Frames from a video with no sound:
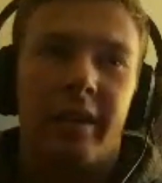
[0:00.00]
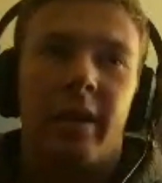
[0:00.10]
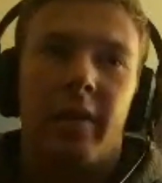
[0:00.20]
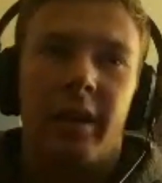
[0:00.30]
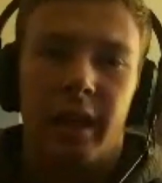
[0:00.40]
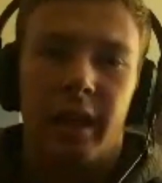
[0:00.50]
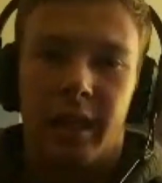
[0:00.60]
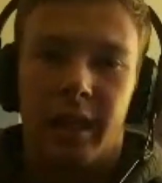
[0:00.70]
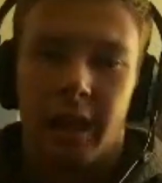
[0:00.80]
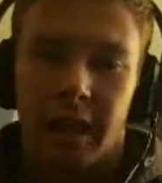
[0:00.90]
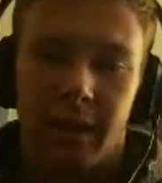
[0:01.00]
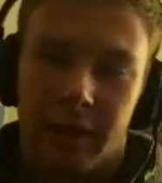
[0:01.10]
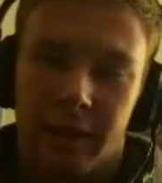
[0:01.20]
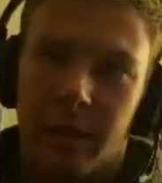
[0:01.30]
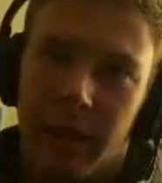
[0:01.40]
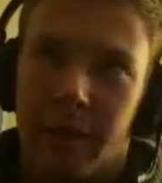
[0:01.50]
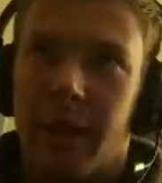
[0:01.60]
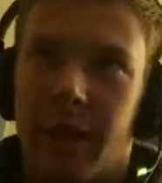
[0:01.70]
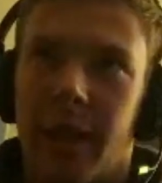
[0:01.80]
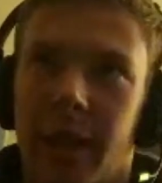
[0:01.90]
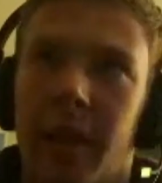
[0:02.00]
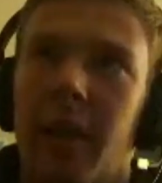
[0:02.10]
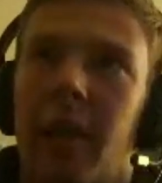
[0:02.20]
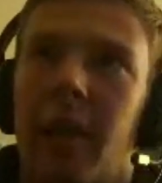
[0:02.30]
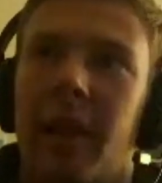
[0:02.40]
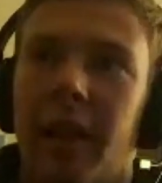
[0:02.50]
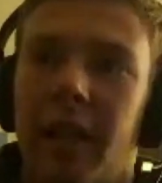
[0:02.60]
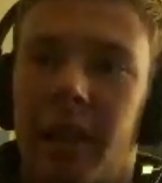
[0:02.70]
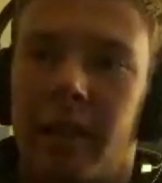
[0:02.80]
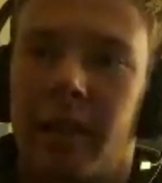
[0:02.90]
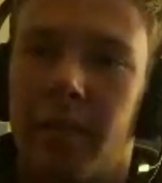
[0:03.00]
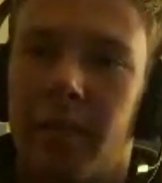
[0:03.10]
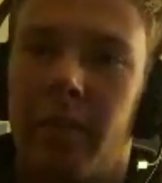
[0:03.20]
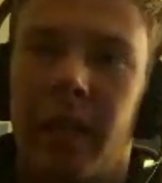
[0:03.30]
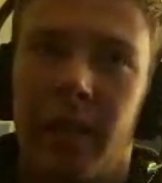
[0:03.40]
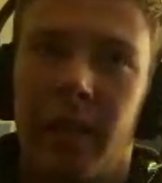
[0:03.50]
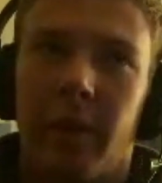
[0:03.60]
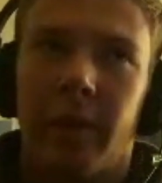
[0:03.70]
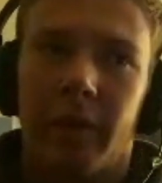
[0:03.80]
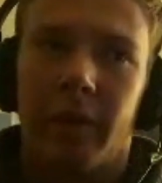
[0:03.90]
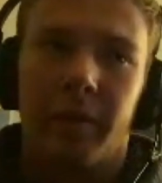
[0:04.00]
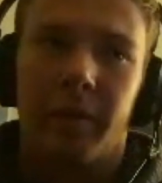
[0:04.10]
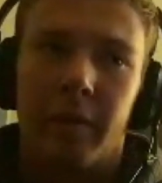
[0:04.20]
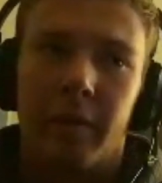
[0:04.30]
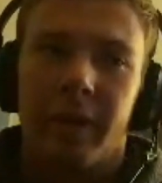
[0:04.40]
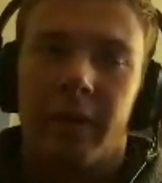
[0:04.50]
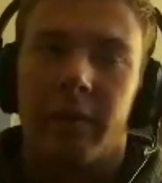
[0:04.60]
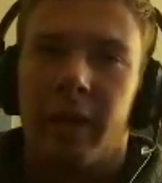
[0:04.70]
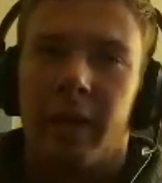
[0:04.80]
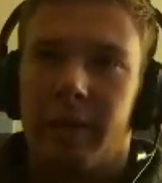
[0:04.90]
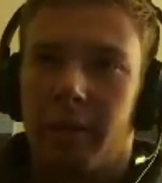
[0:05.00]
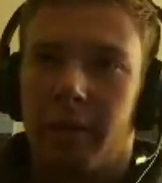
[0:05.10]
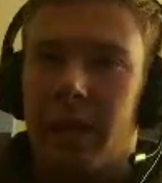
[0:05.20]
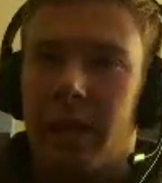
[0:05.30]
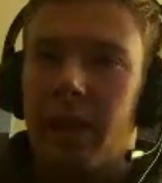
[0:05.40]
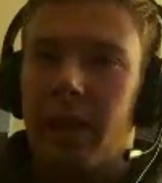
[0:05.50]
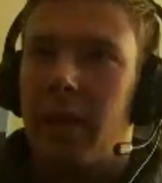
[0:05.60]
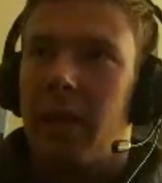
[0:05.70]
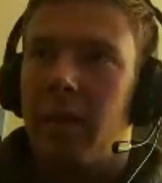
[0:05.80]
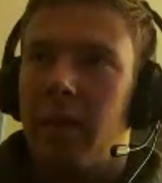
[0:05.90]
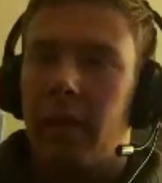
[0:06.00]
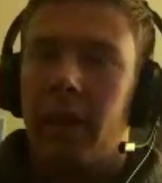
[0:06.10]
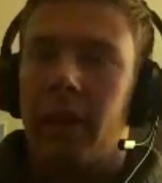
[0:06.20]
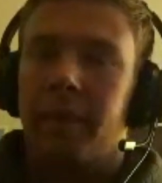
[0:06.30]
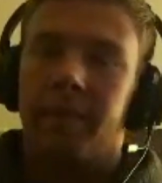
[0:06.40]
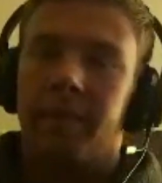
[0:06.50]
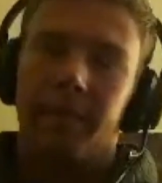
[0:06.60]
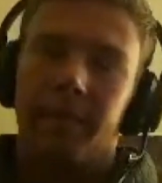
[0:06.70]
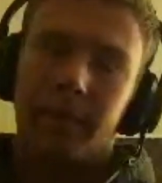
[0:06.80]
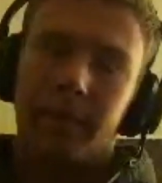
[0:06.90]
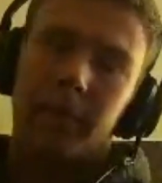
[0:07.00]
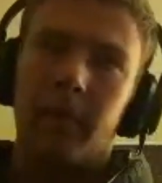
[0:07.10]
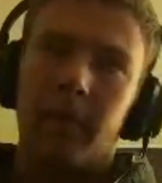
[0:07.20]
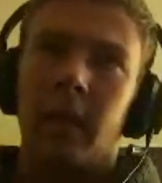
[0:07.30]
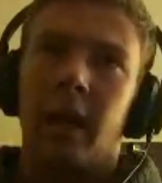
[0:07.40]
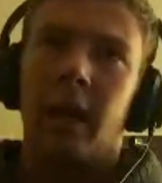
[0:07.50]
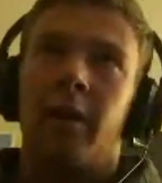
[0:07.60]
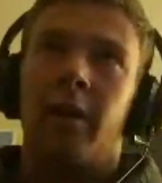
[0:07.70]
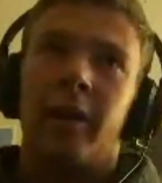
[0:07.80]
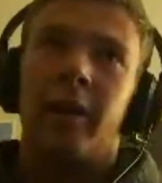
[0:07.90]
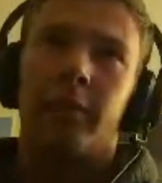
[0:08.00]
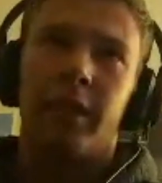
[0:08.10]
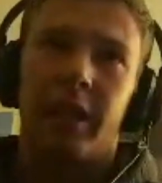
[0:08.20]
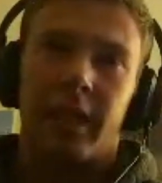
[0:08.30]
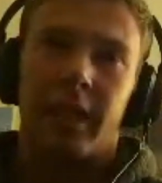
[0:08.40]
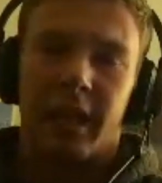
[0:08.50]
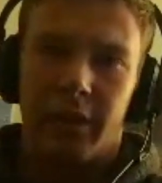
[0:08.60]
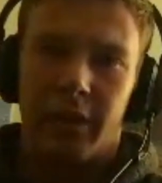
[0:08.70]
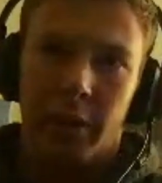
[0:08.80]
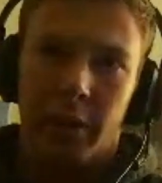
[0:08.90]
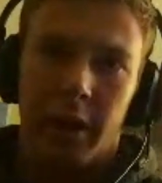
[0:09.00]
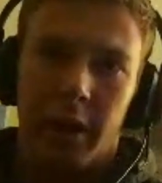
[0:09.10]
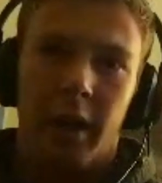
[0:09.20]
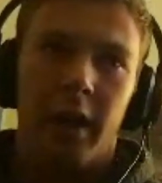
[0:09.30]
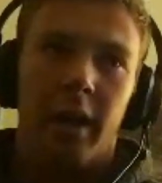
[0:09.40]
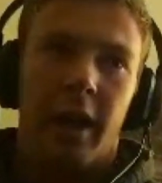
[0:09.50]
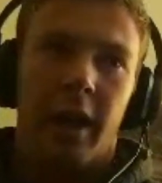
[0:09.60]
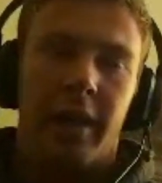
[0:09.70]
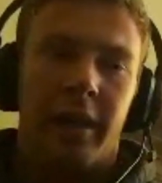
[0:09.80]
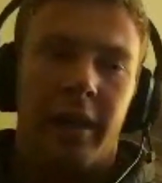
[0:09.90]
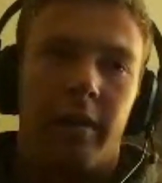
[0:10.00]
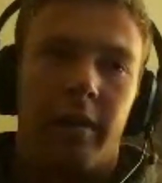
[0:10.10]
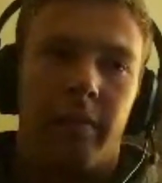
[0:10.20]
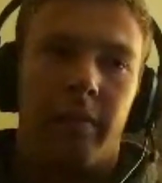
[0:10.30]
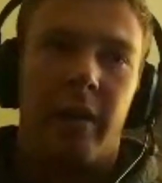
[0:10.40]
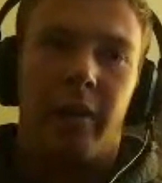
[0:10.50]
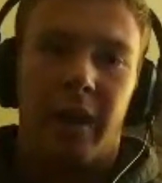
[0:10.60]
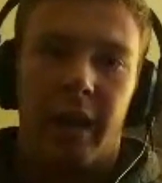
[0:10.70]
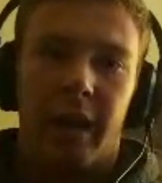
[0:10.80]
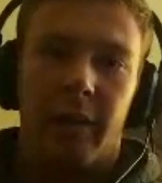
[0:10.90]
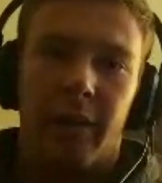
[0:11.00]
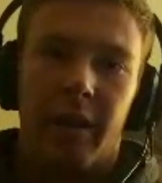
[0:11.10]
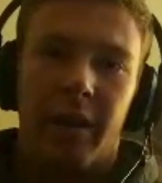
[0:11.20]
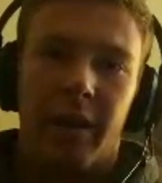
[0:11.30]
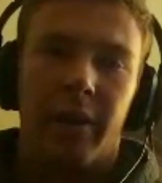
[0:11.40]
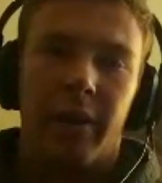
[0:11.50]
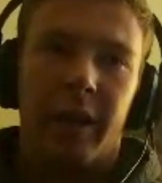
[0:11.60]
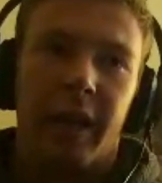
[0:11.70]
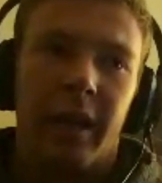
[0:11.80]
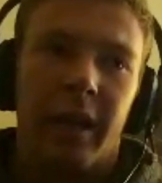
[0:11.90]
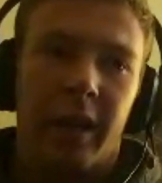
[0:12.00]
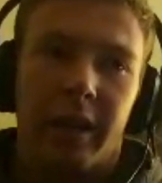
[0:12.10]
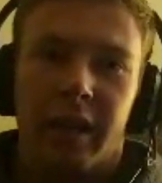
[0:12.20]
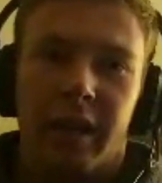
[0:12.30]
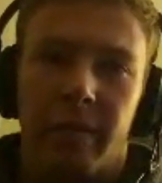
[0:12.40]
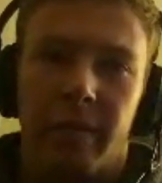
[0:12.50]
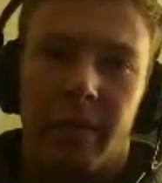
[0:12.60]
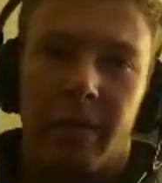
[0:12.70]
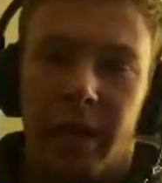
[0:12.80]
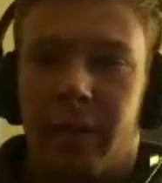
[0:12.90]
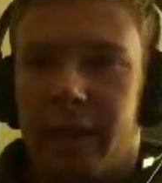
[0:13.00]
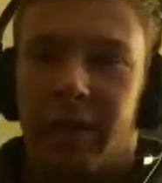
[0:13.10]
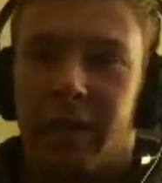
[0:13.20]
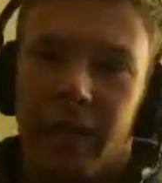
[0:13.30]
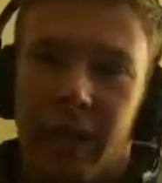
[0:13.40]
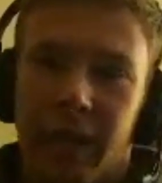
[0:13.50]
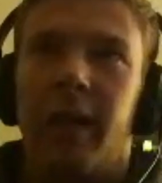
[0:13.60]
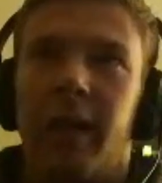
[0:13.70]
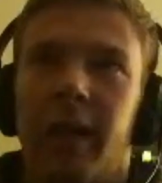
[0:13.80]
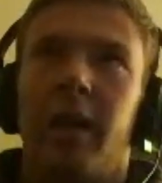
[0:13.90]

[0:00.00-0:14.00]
So I really need to like, for someone like me, like I need to be in the weight room 2 or 3 times a week. But I don't know. It's really like who you are. I think people can get away with not doing it, and some people like myself need it.